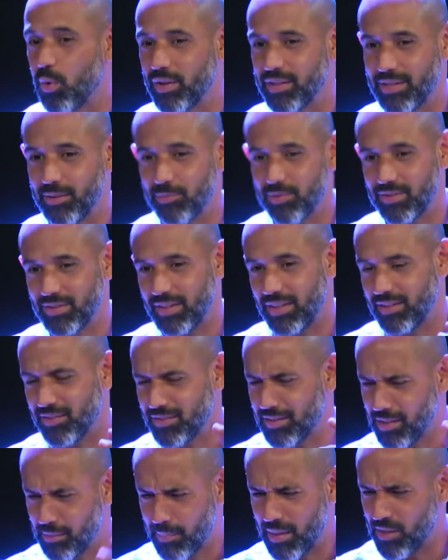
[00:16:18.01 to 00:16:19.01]
and they would say the
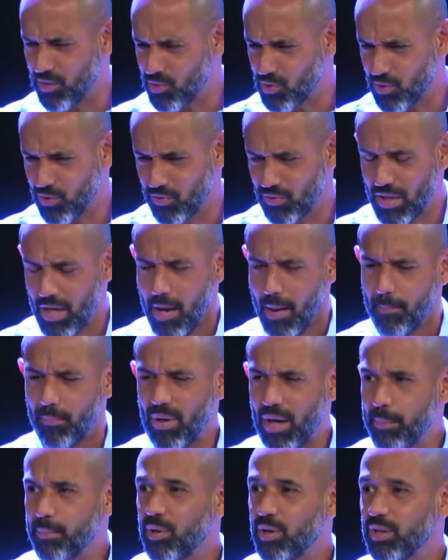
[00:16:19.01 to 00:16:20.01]
city manager's
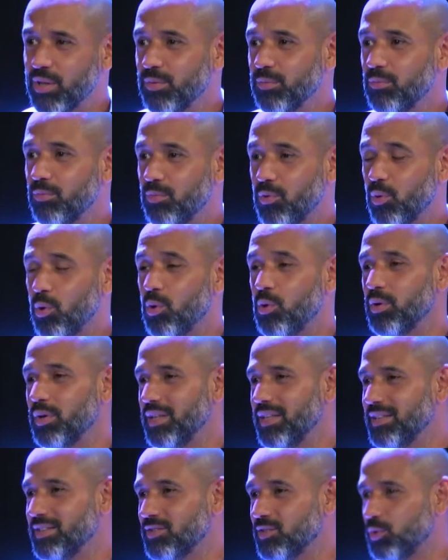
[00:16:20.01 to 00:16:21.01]
primary role
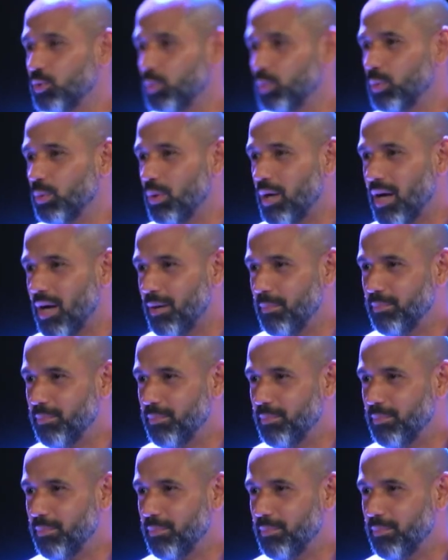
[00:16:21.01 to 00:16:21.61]
is to